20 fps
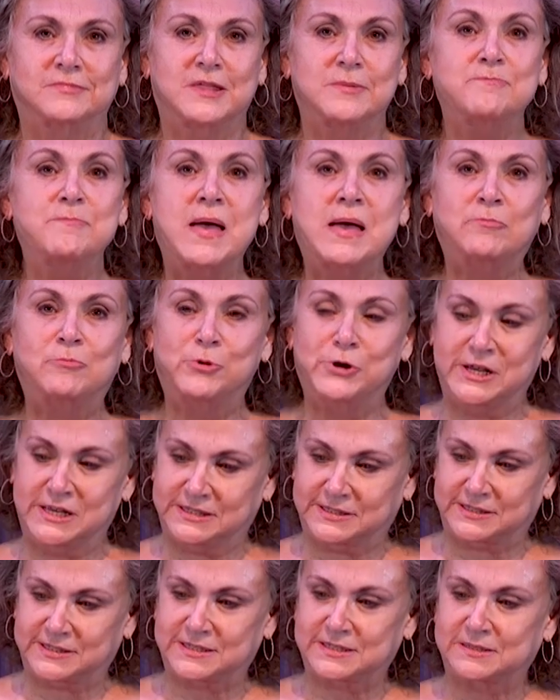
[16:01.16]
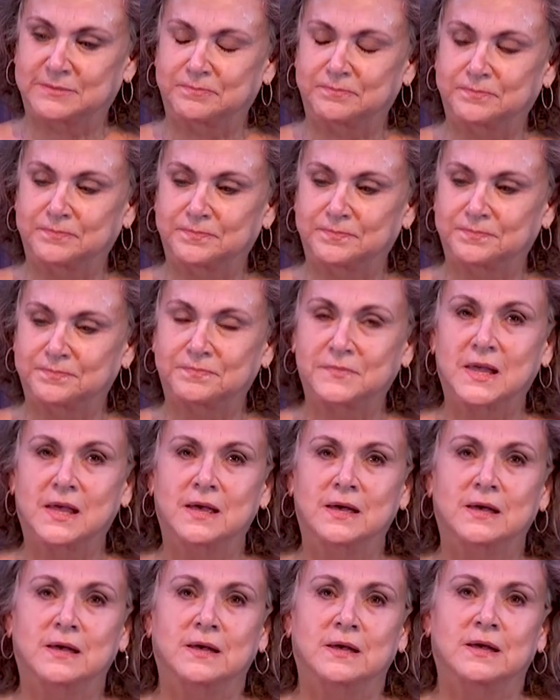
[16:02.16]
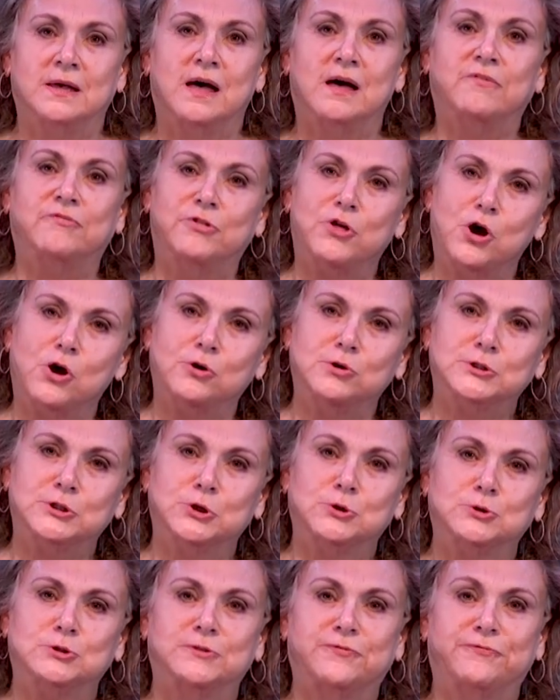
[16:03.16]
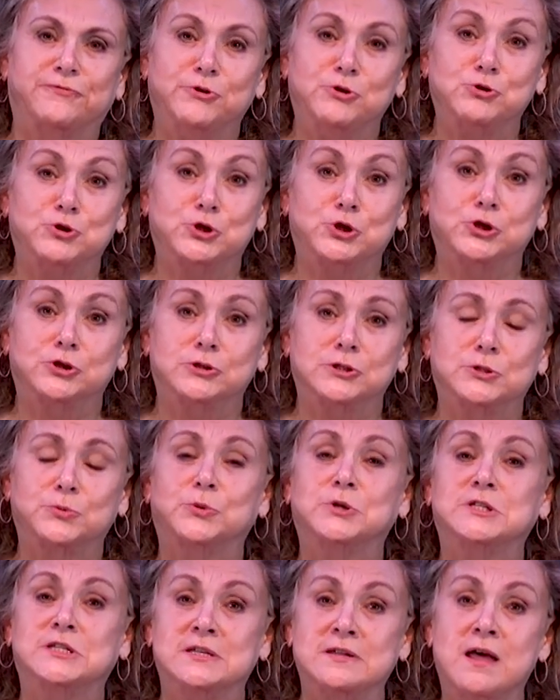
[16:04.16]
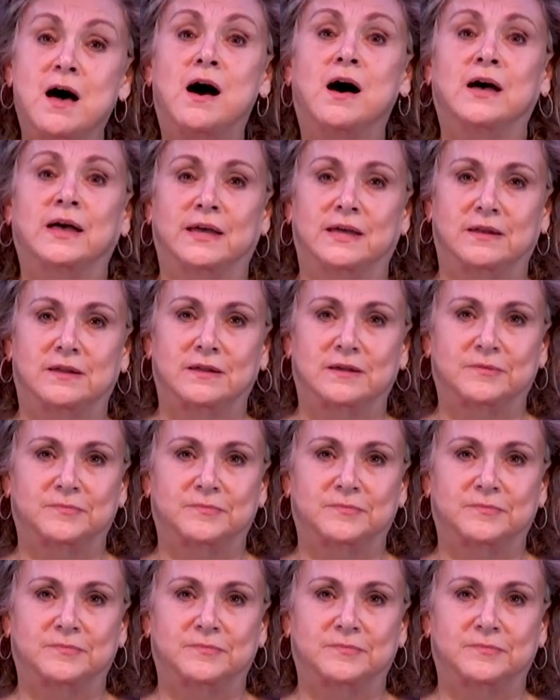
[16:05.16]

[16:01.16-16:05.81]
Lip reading: the memories of those whose futures were denied,